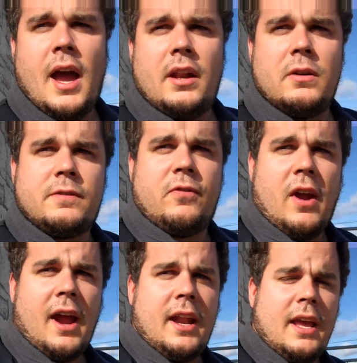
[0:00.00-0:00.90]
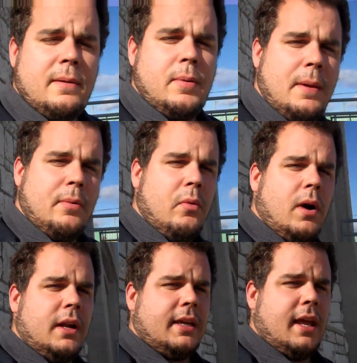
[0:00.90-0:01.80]
I know it's Friday. People
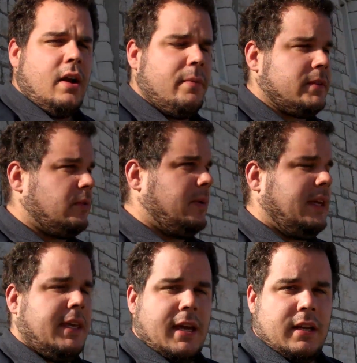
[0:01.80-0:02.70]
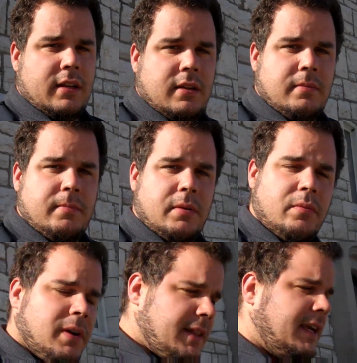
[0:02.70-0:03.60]
want to get on with the weekend. But
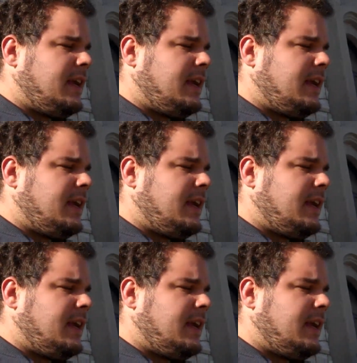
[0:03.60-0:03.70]
really,